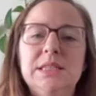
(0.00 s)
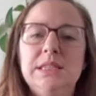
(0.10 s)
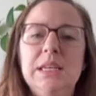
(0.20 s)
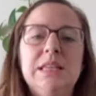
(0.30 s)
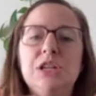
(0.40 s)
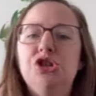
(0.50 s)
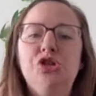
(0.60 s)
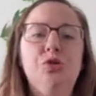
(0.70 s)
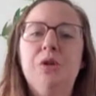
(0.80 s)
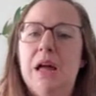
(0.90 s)
seeds, they just
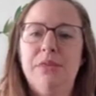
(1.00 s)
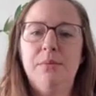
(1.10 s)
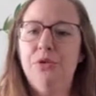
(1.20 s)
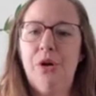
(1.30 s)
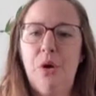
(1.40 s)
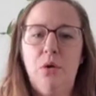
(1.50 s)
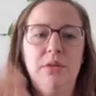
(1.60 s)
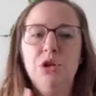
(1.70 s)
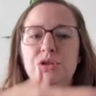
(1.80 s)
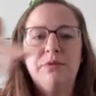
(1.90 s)
do it on their own, and
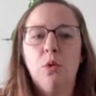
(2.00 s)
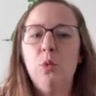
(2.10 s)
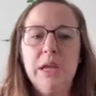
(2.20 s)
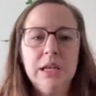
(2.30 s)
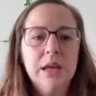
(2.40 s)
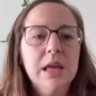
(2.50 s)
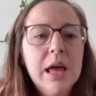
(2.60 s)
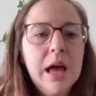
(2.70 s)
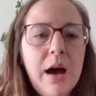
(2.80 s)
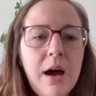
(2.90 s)
then you just have to weed.
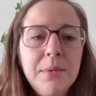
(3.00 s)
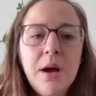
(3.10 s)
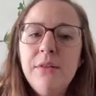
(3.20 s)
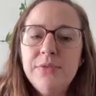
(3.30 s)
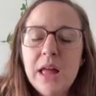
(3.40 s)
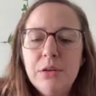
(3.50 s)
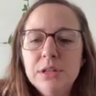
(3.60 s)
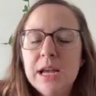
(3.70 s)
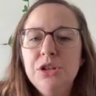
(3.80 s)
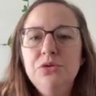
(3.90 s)
Cut
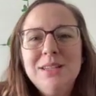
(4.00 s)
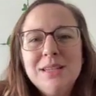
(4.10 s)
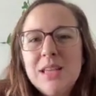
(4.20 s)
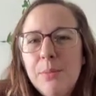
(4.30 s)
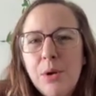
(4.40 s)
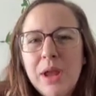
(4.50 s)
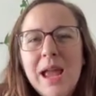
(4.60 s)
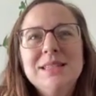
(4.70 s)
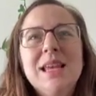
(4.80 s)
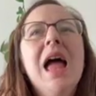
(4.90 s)
flowers. I do like to sell
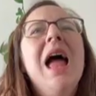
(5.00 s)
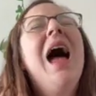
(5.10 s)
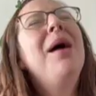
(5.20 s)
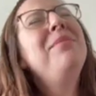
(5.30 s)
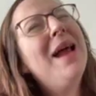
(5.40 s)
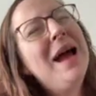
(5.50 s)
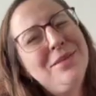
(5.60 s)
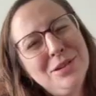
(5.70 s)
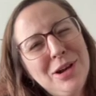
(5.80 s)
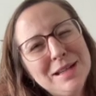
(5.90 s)
bouquets. I'm not
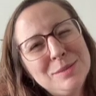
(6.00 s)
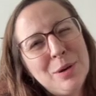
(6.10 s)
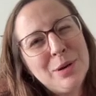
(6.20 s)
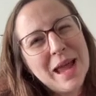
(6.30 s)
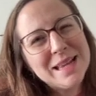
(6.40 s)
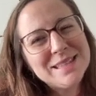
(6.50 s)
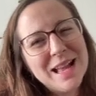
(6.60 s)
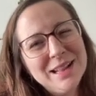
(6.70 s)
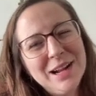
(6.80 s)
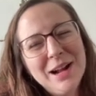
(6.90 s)
the greatest bouquet
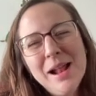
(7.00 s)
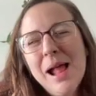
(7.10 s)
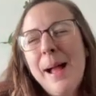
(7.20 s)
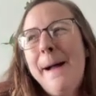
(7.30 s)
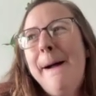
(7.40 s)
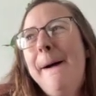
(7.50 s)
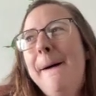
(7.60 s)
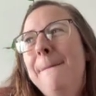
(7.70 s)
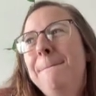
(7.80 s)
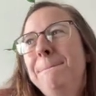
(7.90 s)
seller,
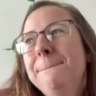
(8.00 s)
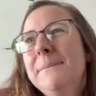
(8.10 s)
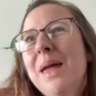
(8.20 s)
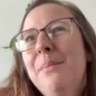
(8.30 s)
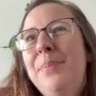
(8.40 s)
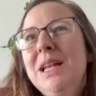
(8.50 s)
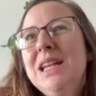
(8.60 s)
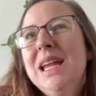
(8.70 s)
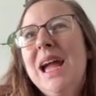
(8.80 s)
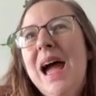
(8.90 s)
but
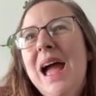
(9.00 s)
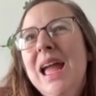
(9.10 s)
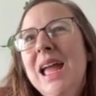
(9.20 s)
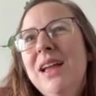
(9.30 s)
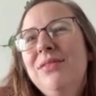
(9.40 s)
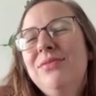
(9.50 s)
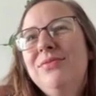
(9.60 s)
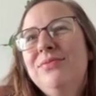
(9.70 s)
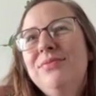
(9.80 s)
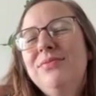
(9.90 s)
if
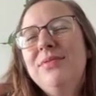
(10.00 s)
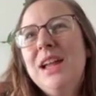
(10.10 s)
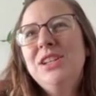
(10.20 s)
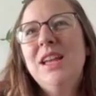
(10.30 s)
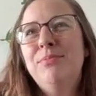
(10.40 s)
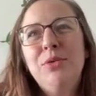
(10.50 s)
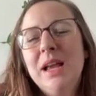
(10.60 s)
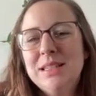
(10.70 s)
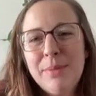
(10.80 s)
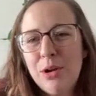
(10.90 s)
I just have
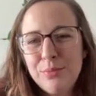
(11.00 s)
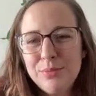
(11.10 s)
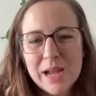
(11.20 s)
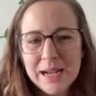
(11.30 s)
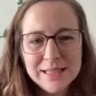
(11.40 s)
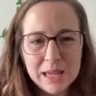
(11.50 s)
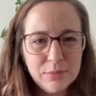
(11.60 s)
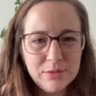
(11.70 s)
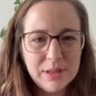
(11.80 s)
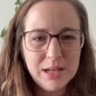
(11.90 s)
bouquets on my own dining
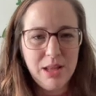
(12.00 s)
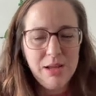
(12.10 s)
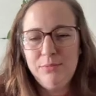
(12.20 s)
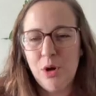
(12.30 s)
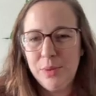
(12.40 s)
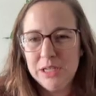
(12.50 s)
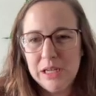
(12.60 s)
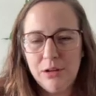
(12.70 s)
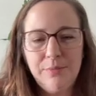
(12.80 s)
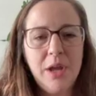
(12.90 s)
table, then like no big
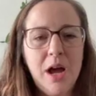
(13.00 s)
deal.